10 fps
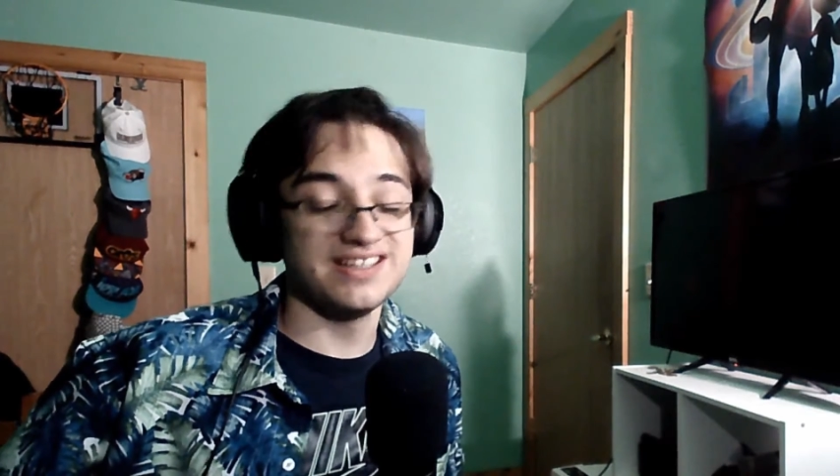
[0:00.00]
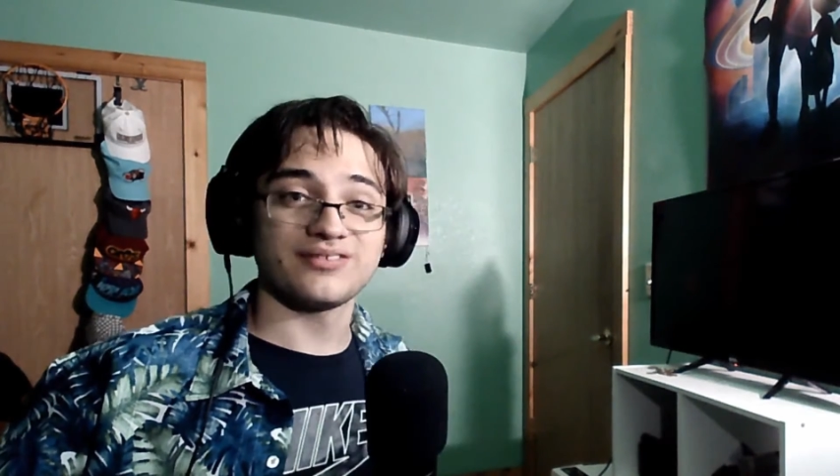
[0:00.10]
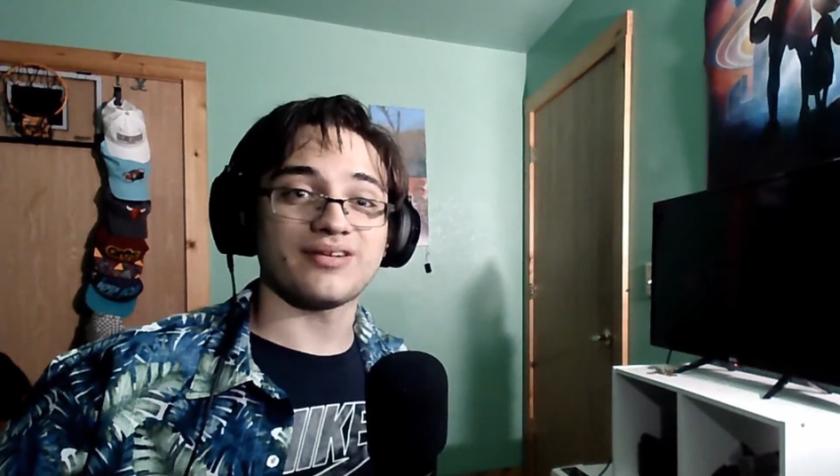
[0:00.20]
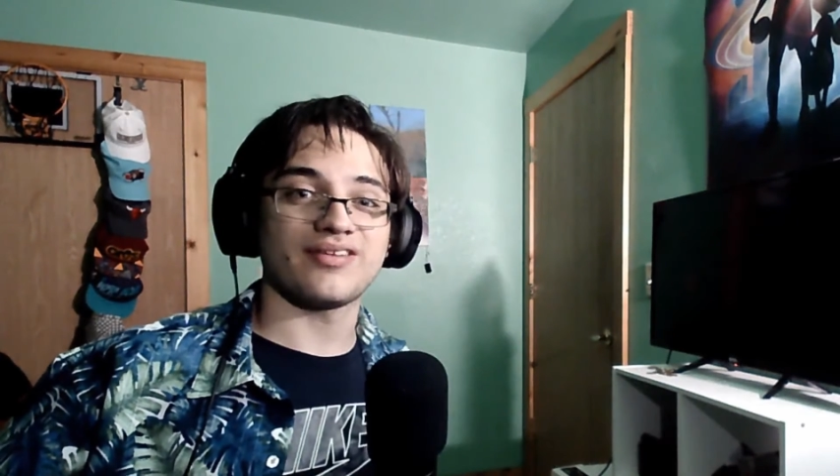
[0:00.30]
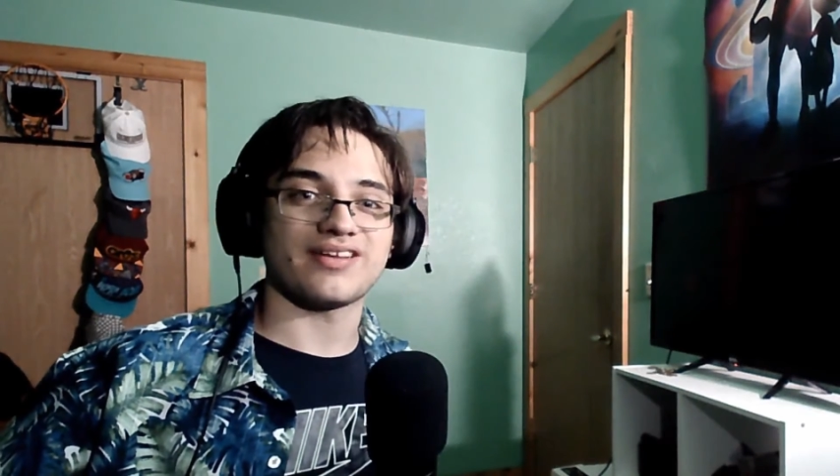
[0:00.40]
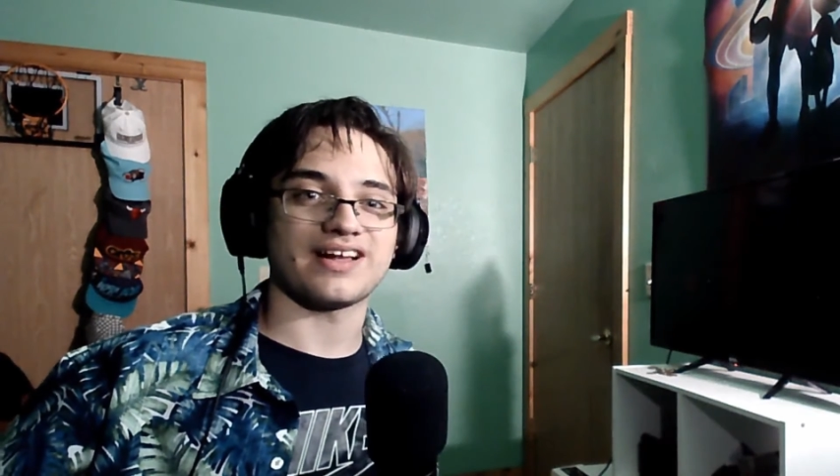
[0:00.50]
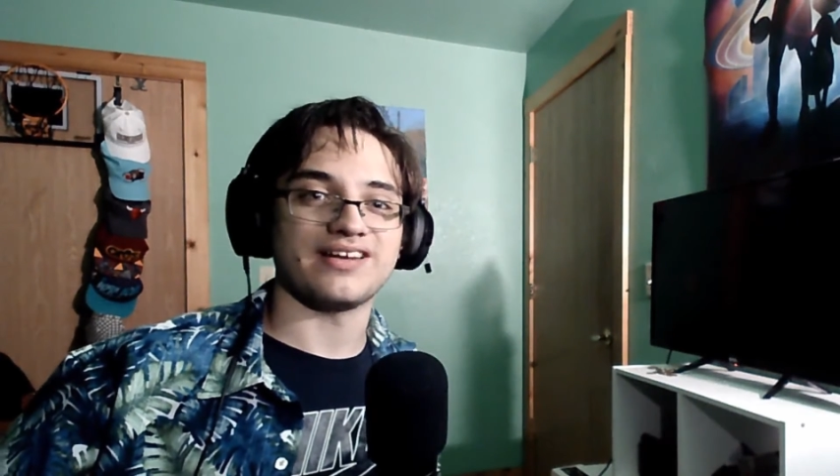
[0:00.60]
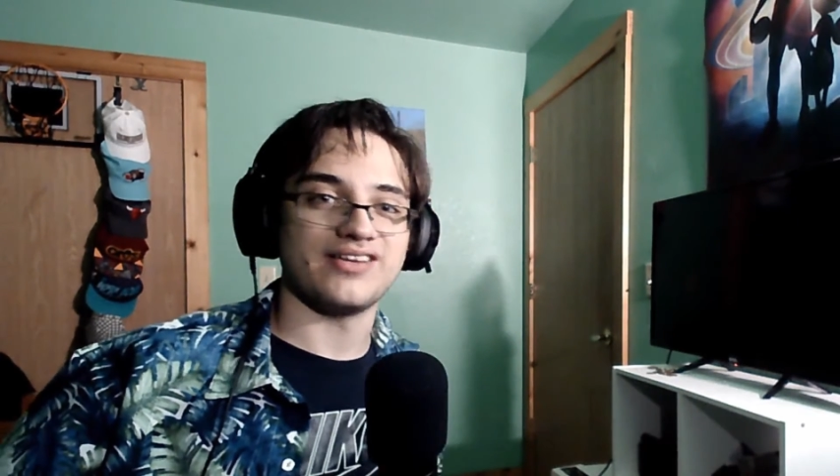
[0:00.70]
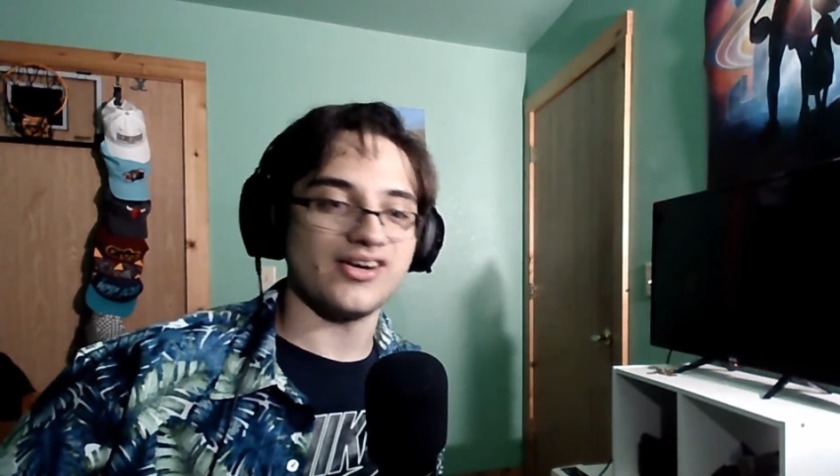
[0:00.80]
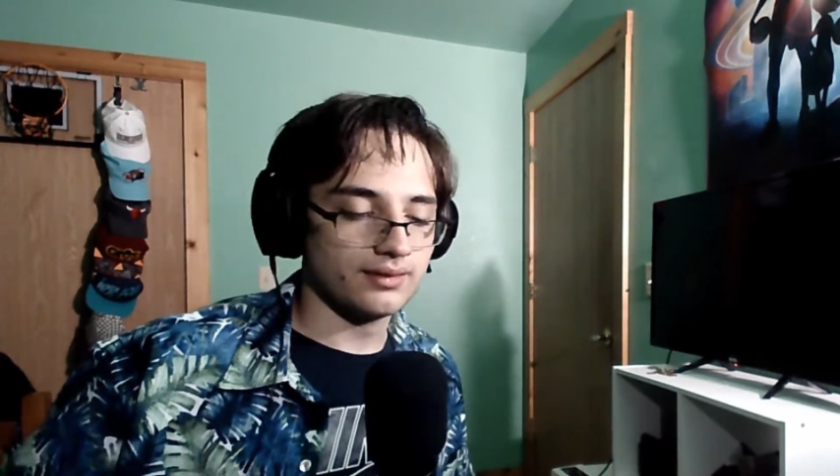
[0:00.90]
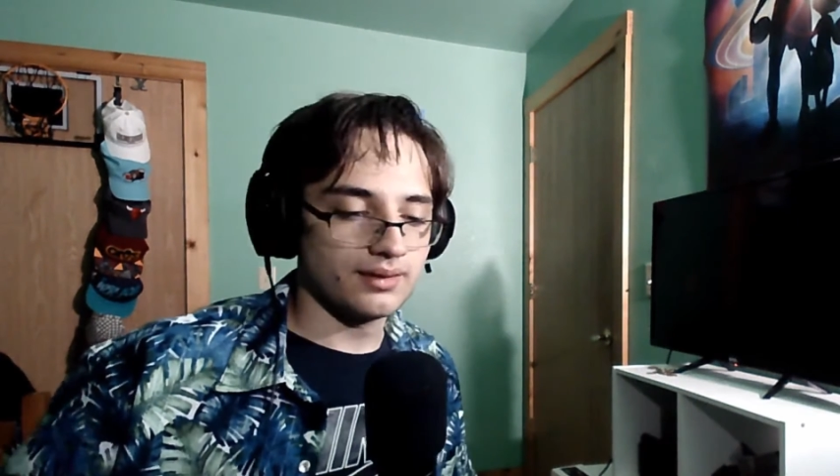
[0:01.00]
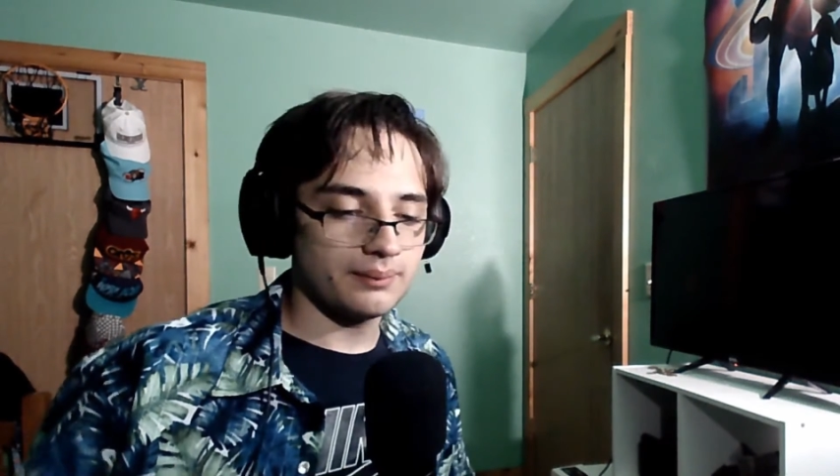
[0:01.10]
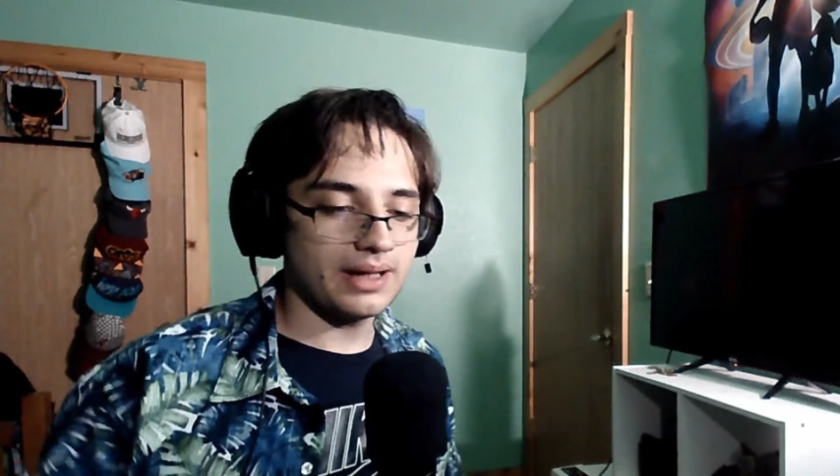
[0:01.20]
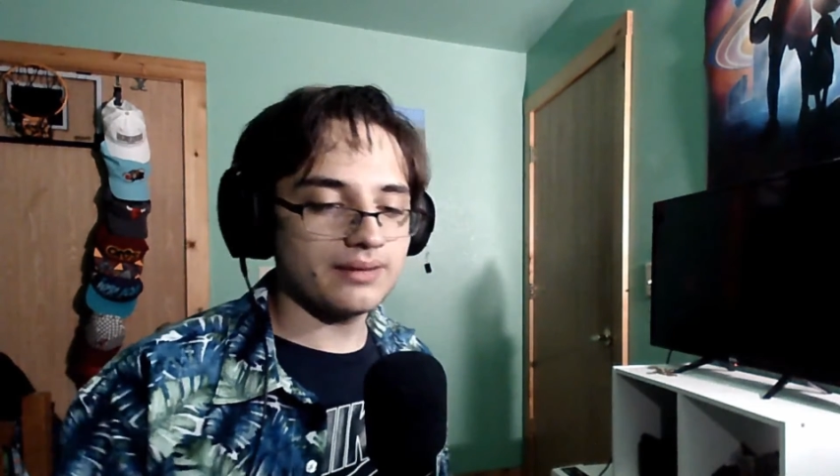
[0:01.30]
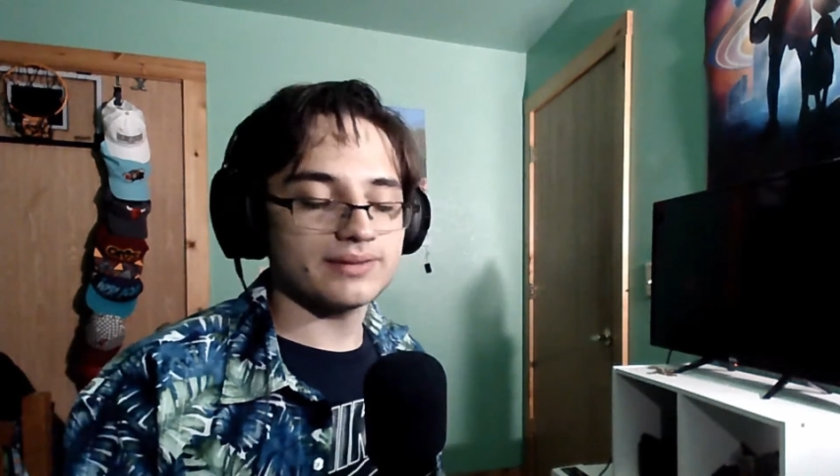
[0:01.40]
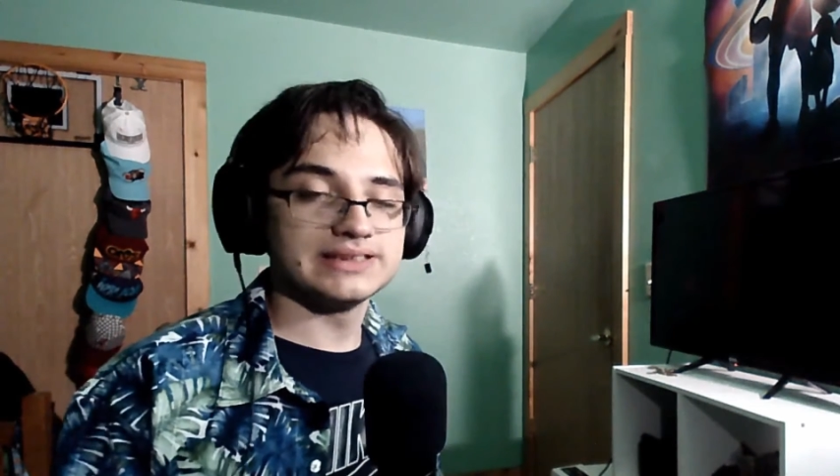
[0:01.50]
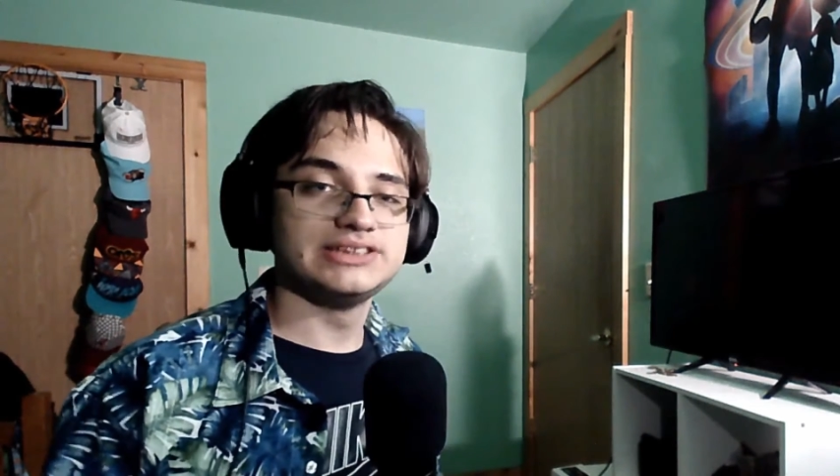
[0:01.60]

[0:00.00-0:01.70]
I look like a nerd. But anyways,